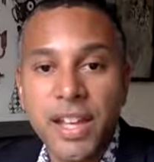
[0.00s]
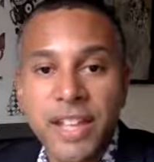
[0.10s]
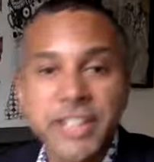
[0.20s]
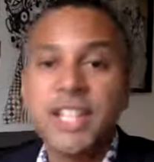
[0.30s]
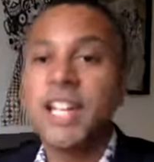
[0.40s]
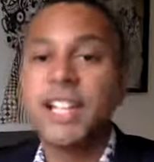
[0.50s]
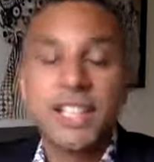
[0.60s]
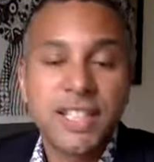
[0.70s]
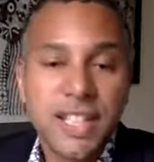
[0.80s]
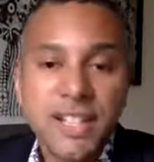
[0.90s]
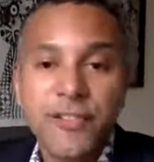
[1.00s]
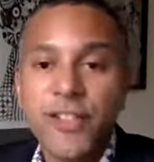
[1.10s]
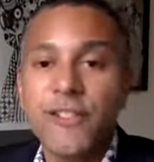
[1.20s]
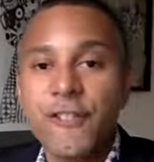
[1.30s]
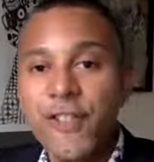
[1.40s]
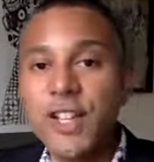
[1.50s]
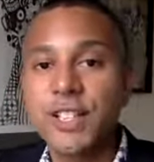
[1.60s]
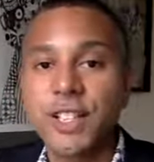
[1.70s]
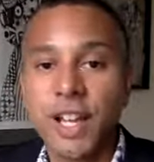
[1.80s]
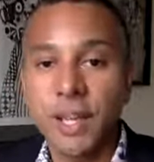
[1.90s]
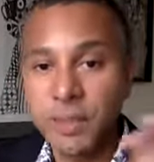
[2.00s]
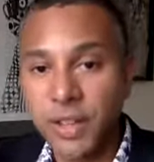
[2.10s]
is that I could see for the first time,